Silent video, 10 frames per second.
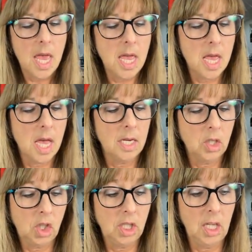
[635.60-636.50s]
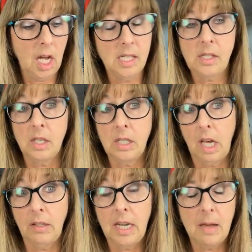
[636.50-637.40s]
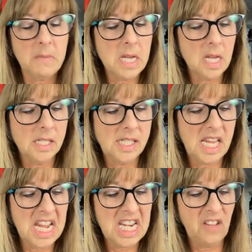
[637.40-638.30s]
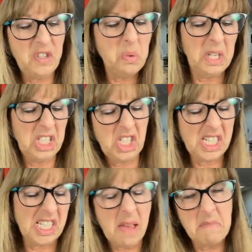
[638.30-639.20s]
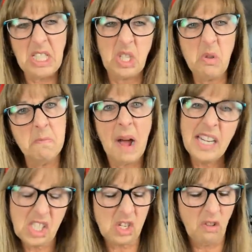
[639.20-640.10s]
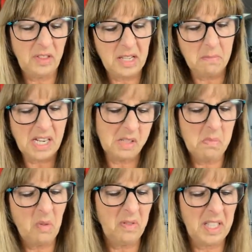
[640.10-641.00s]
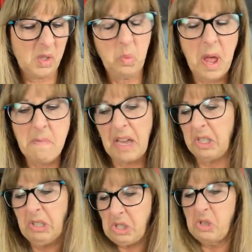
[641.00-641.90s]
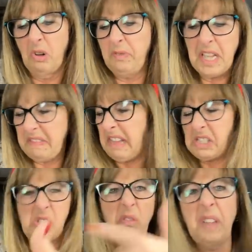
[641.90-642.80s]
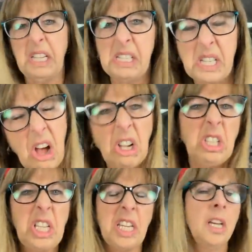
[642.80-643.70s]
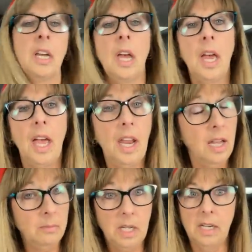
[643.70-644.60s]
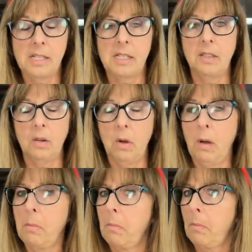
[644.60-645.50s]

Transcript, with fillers: and she kind of started yelling at me and saying, if you would have just let me do my snowflake, my snowflake is way better. Your snowflake, that snowflake is ugly. And I'm kind of sitting there going,